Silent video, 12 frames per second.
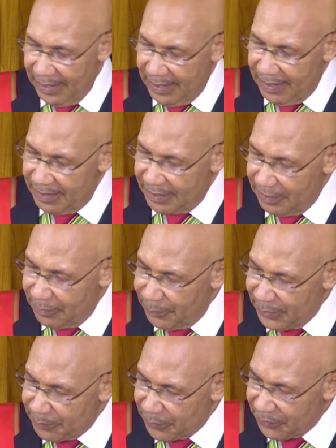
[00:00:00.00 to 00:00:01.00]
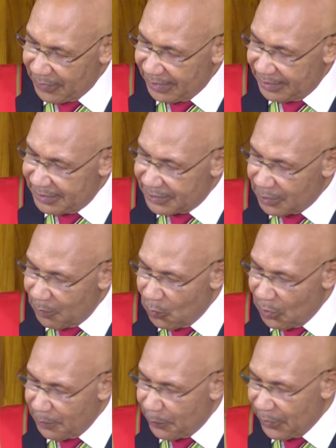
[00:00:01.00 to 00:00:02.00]
the government provided some
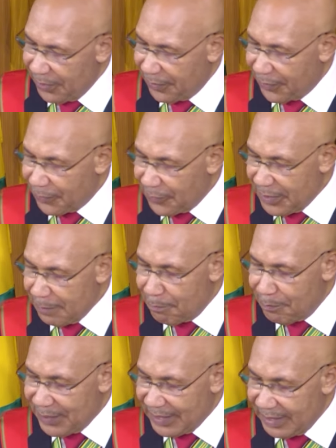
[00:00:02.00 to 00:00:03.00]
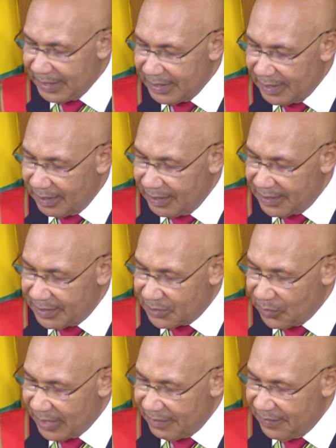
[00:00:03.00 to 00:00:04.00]
$1.3 billion
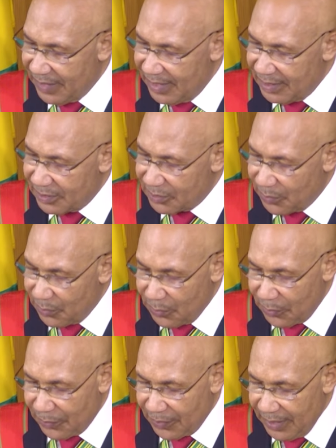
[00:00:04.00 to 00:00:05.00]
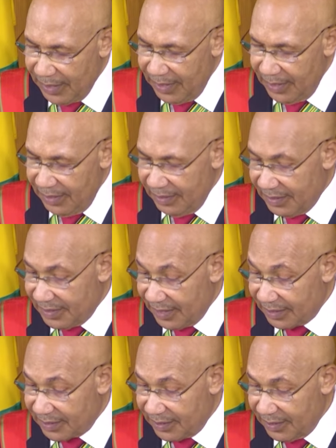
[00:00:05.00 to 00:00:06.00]
to advance growth in the
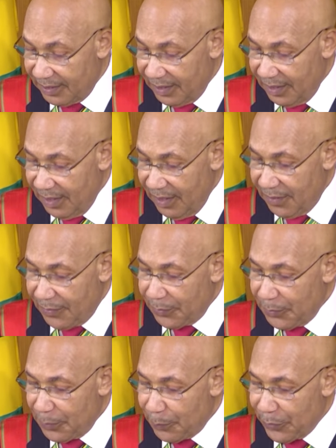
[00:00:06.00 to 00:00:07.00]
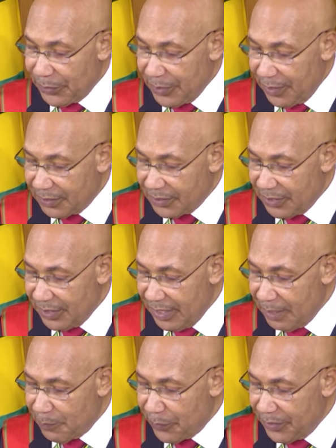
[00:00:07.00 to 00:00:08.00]
sector through the Production
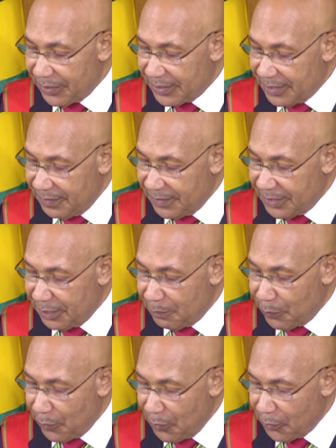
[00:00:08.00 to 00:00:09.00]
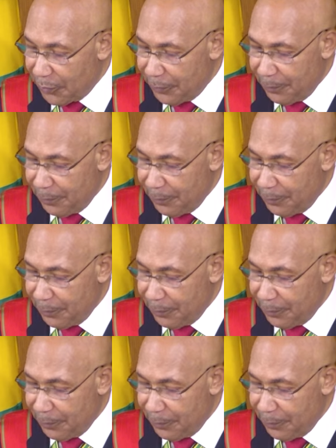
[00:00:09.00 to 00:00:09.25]
and Productivity Program.